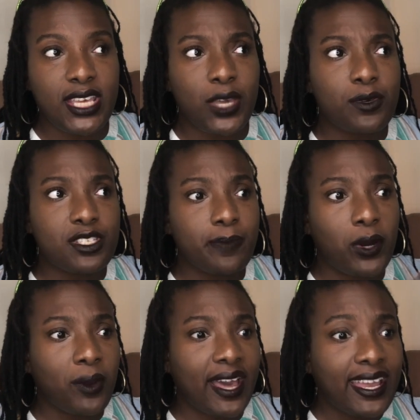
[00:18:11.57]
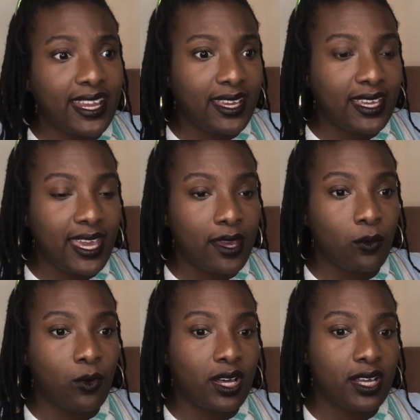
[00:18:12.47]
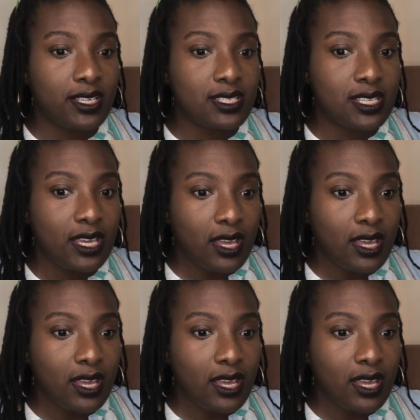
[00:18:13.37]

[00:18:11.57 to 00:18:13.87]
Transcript: It was poetic. It was